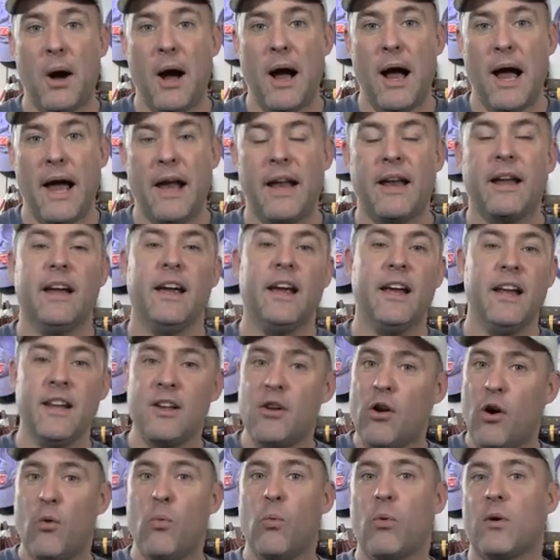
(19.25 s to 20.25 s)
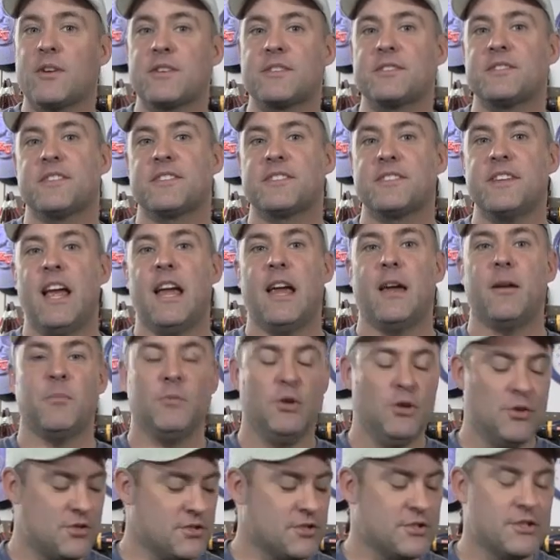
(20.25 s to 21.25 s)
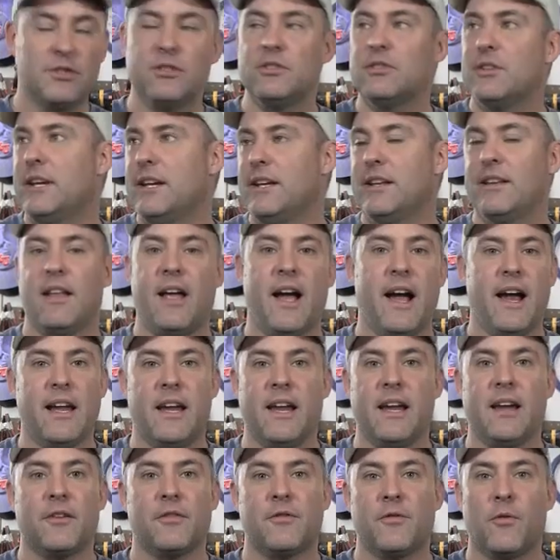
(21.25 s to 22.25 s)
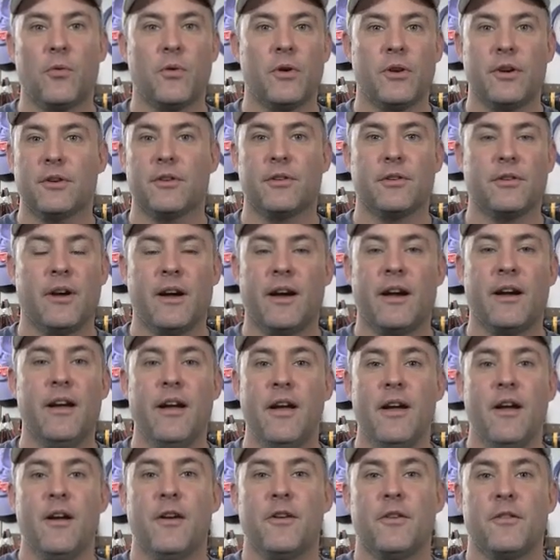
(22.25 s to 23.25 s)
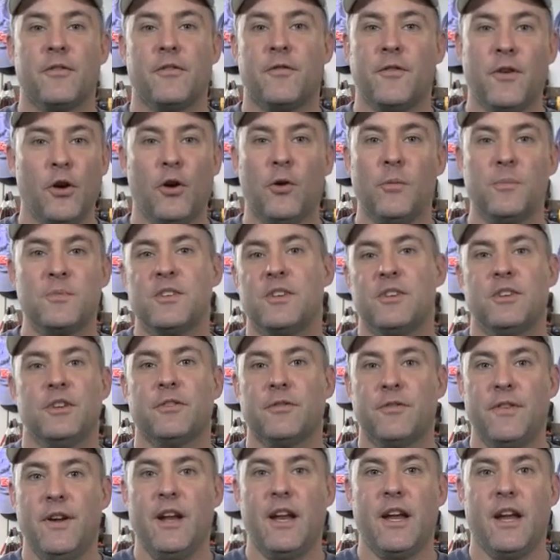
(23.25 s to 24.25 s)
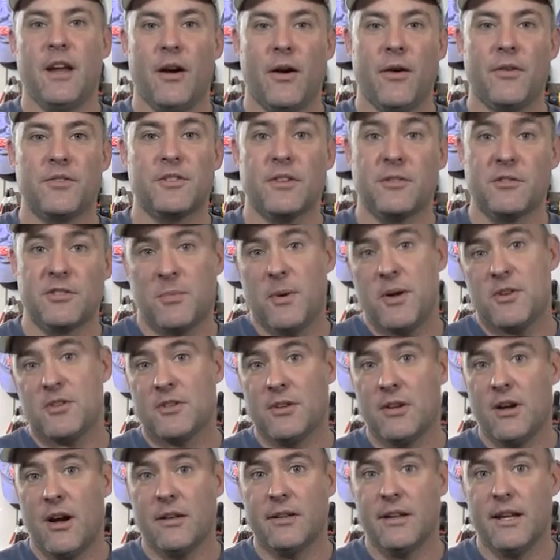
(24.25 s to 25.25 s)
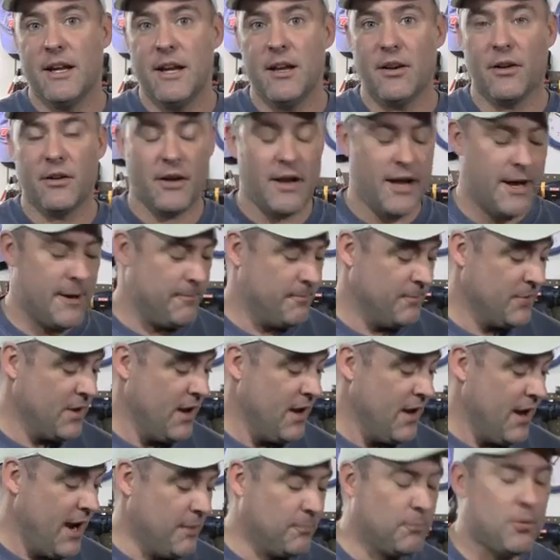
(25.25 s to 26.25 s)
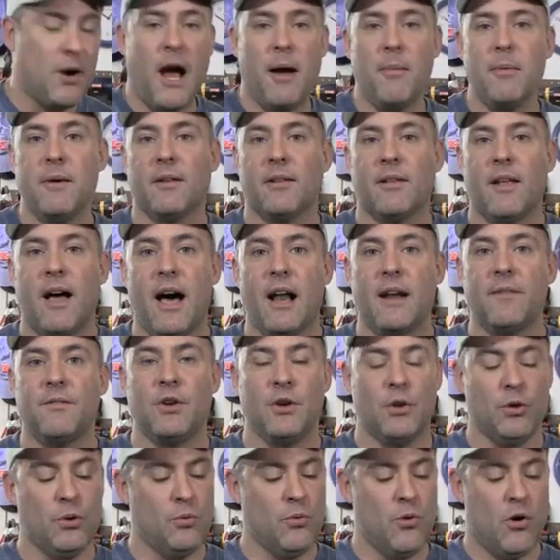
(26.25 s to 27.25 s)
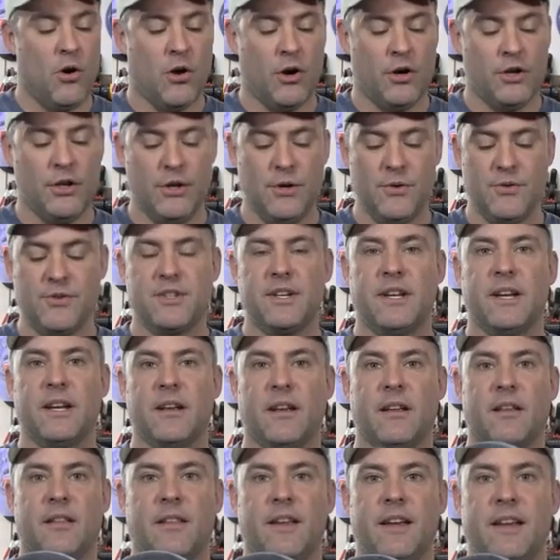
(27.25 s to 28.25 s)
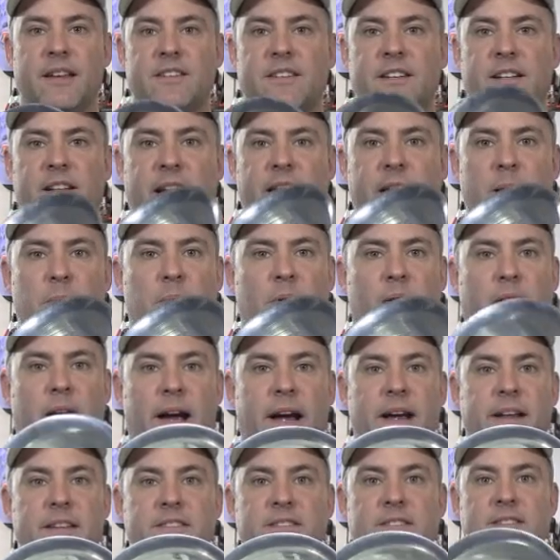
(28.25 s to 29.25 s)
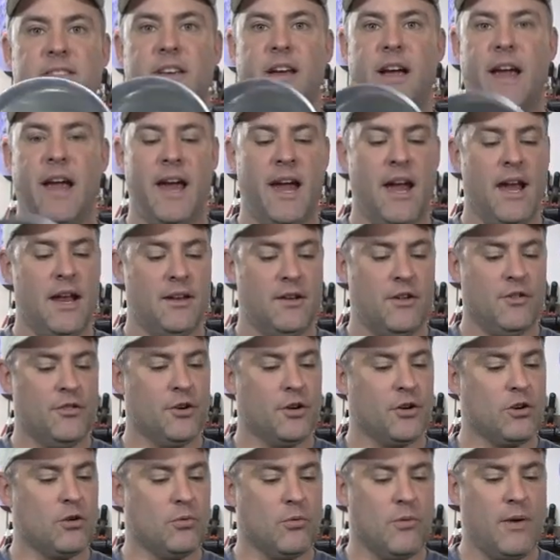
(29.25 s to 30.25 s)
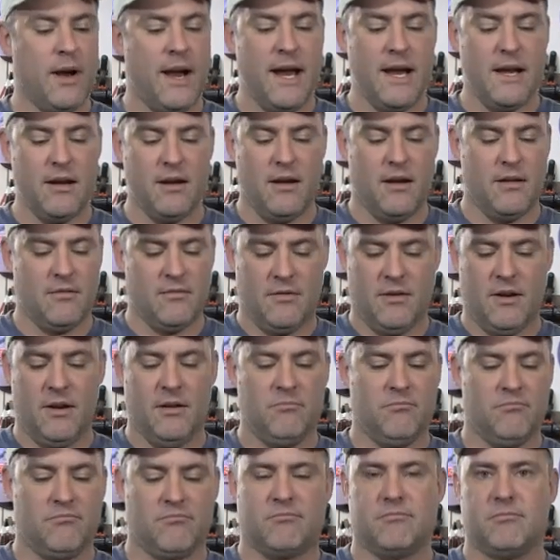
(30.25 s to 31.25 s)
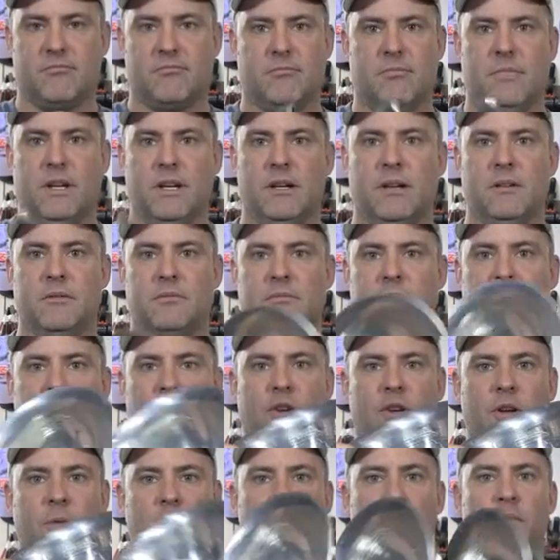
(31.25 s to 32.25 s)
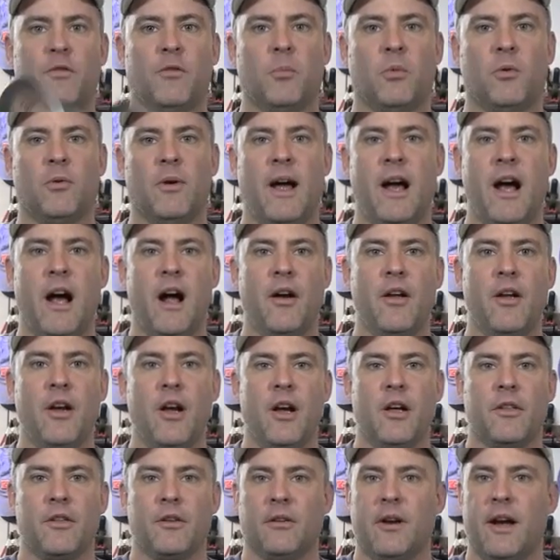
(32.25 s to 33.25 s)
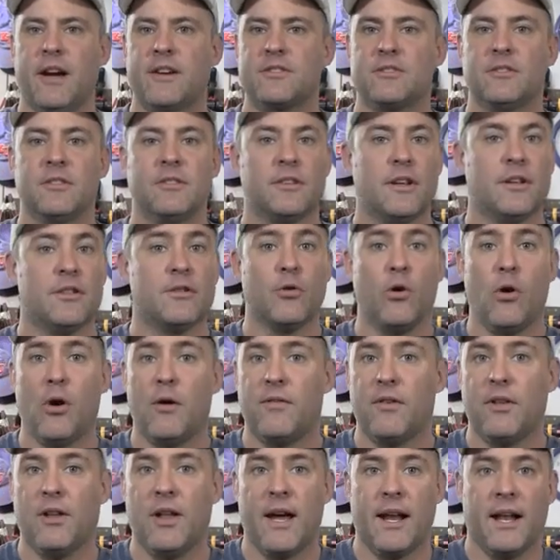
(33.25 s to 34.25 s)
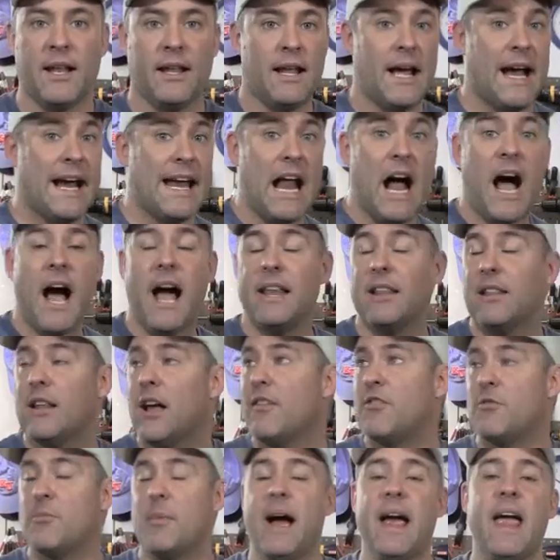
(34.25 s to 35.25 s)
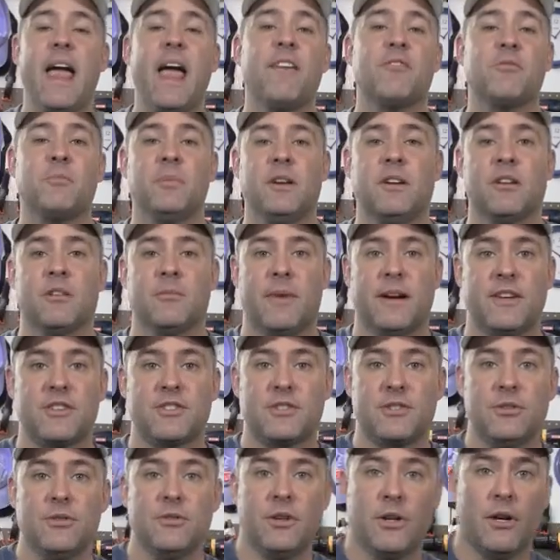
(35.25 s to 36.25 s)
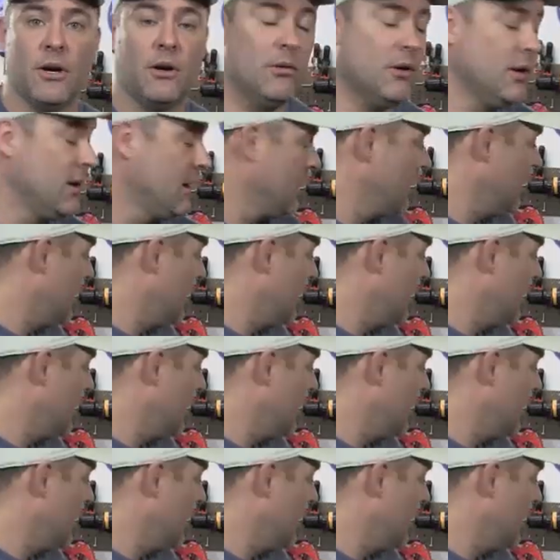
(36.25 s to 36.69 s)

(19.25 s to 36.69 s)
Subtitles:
But it all works the same. You still need lighting for your films and your videos, especially on the internet. And probably a lot of you are using these clamp lights, and they're great. They, you can move them around. They're excellent. They throw off a lot of light. I love them. I have them here in my studio.